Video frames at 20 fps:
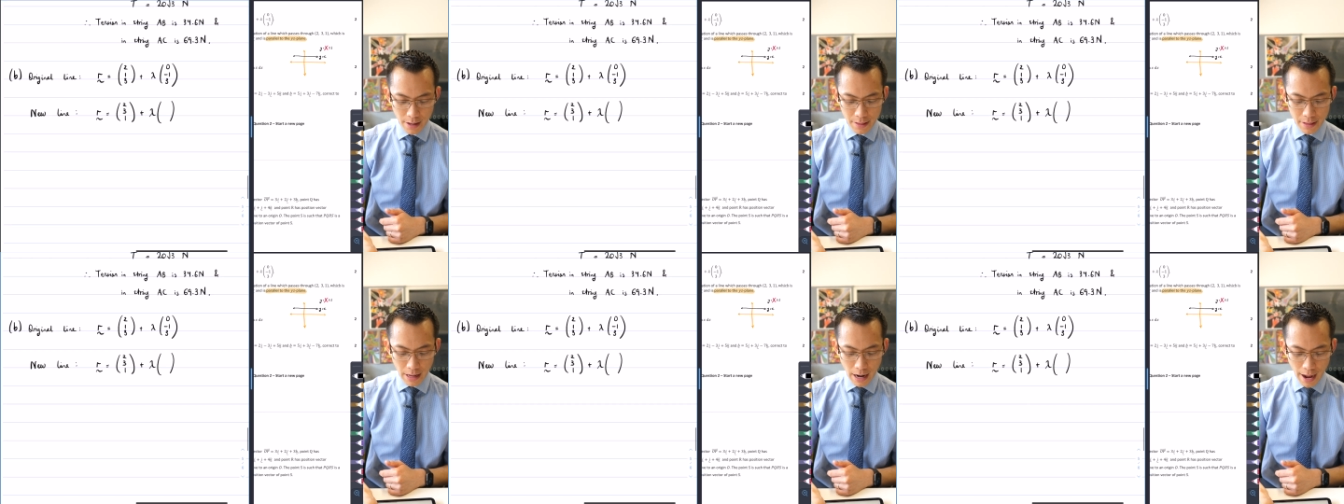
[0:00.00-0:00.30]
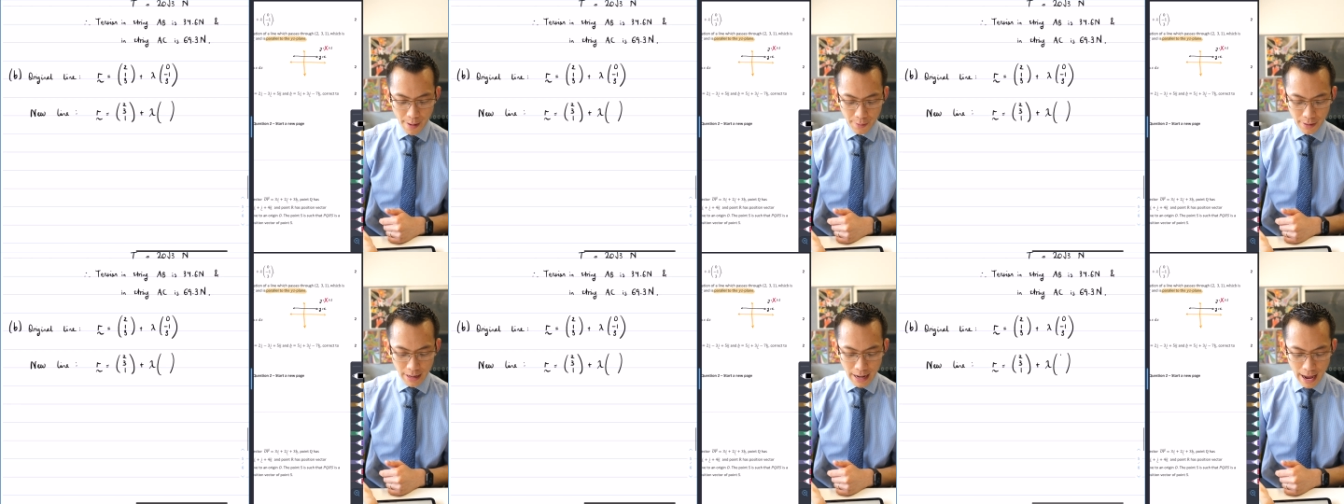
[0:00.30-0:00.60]
that
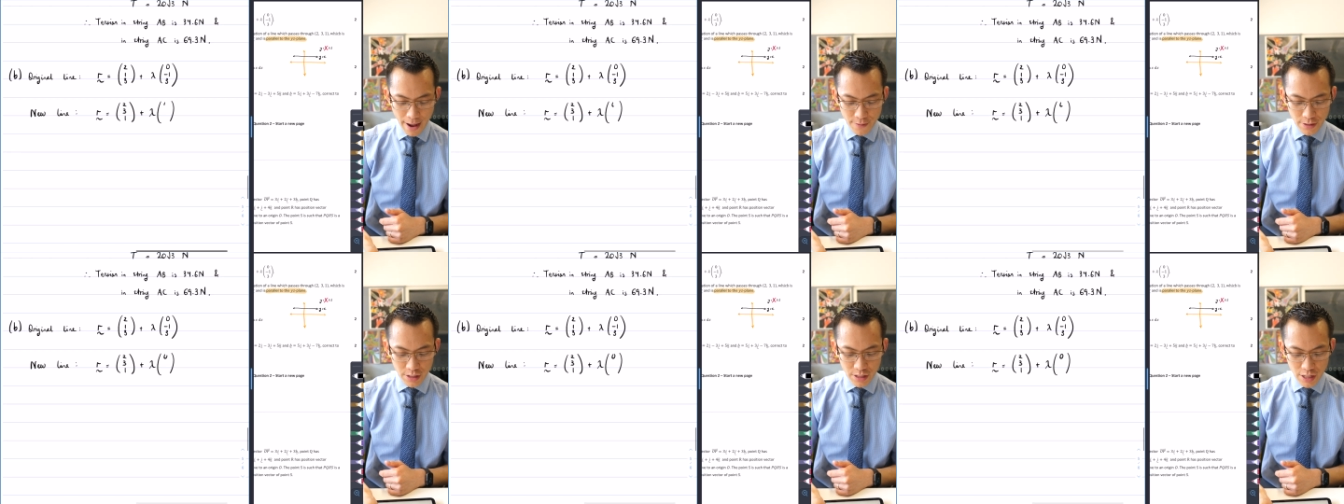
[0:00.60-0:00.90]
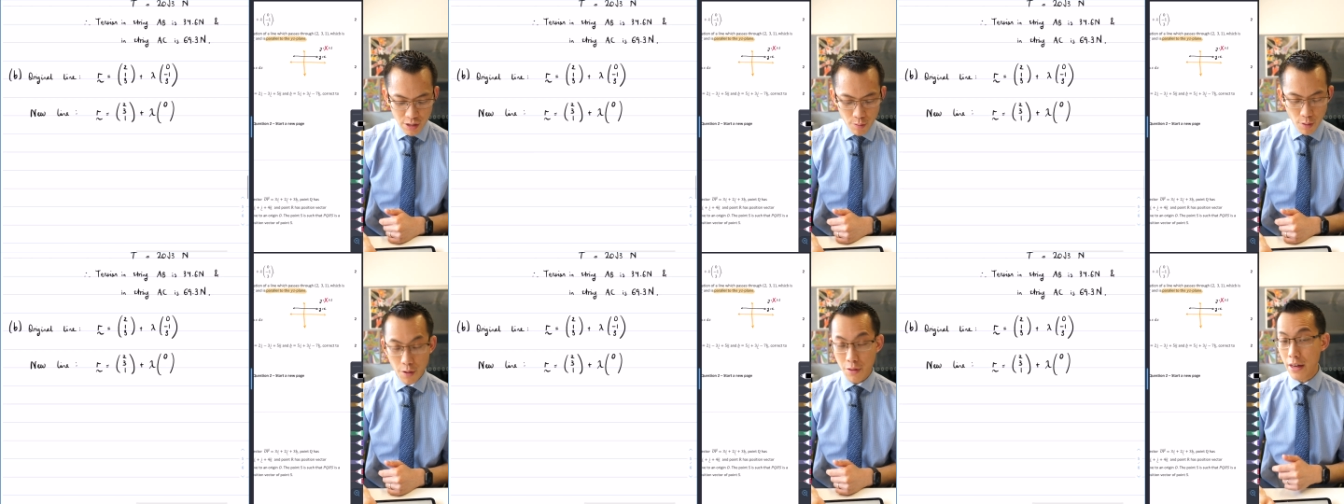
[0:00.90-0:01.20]
I'm gonna have a
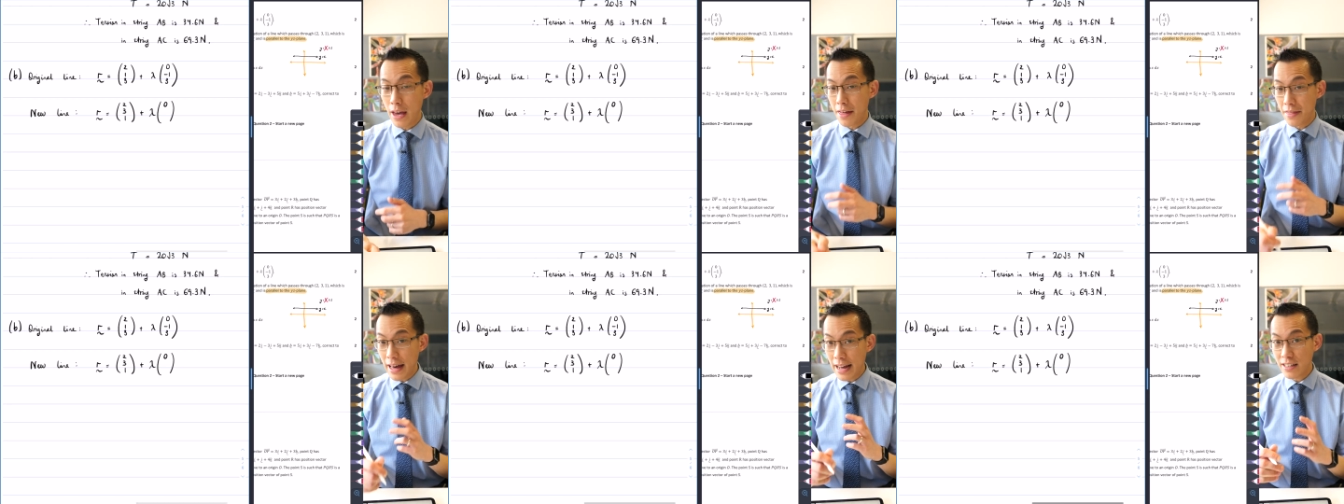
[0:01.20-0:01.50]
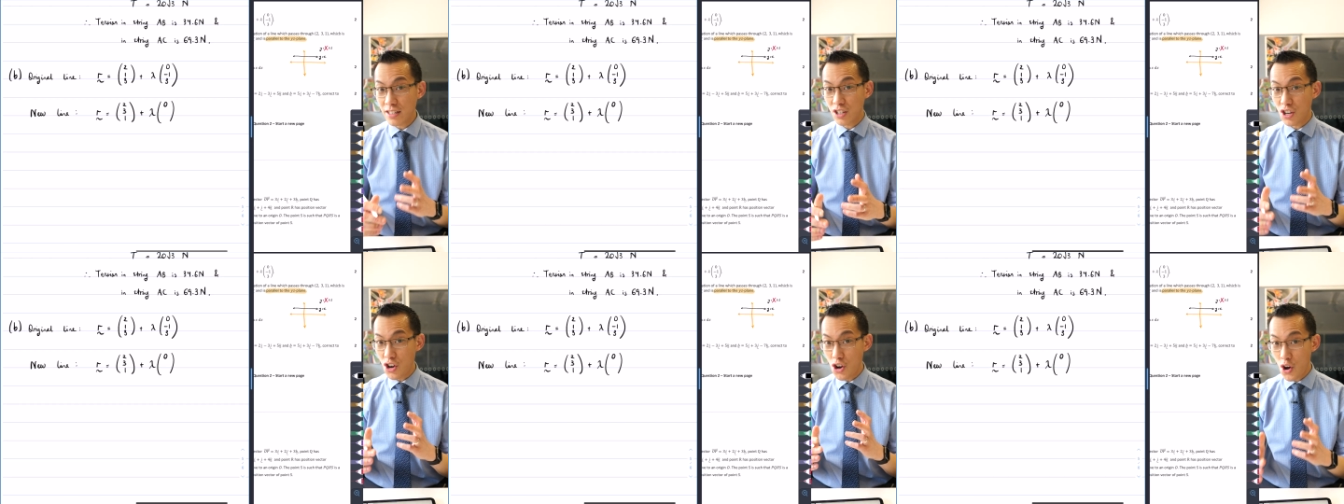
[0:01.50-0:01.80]
zero there,
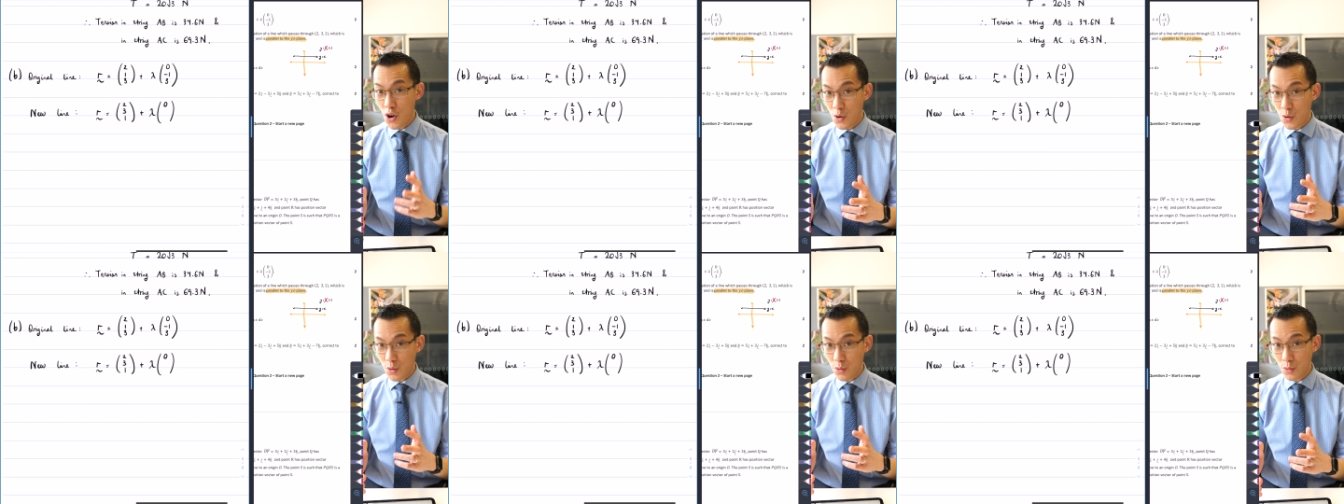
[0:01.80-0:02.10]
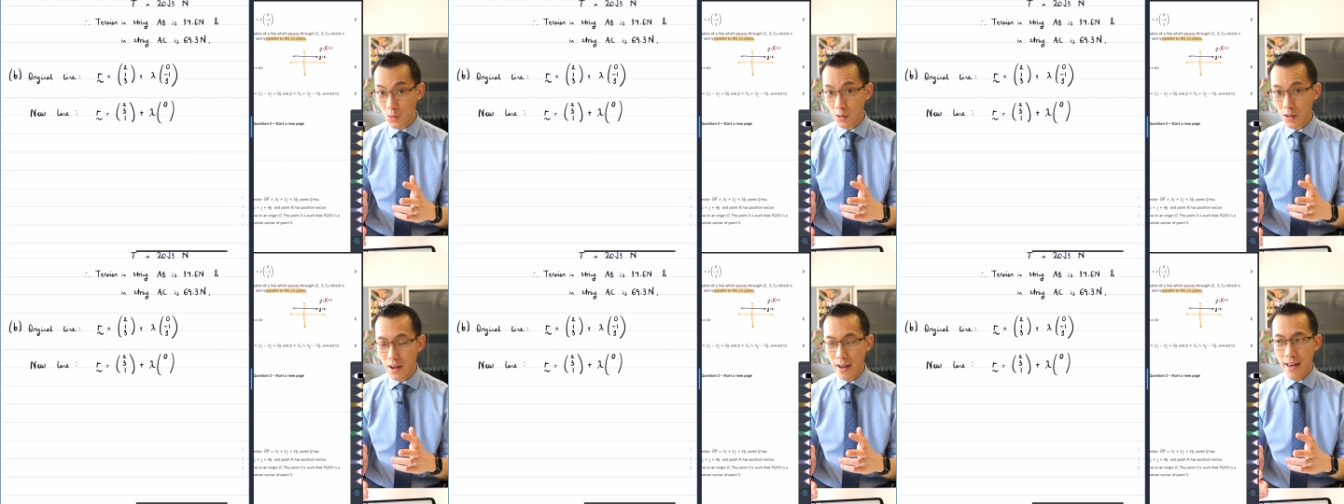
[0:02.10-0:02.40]
that's
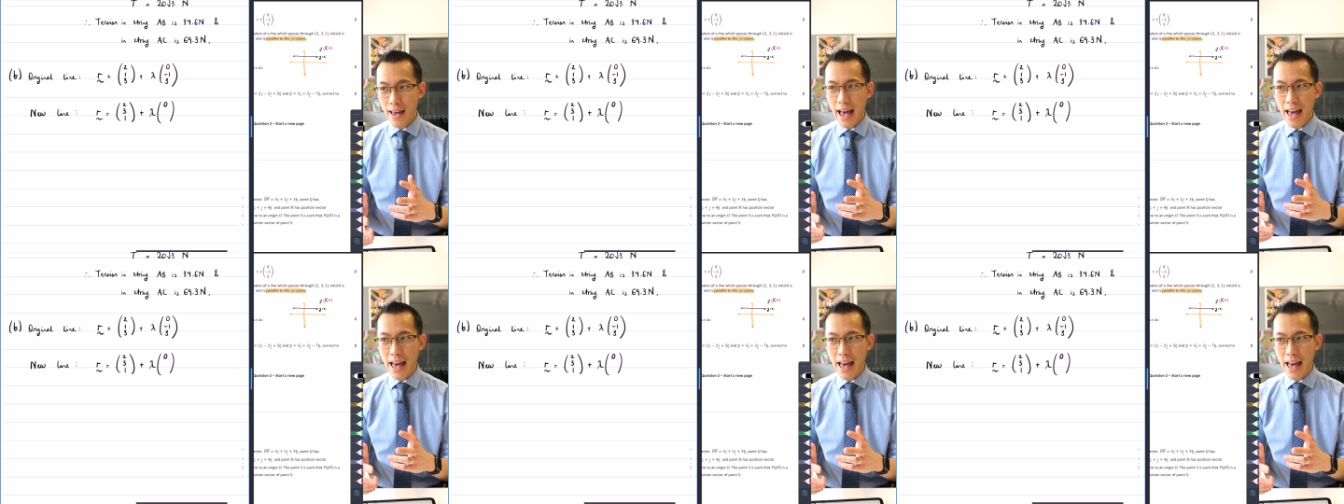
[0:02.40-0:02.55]
known,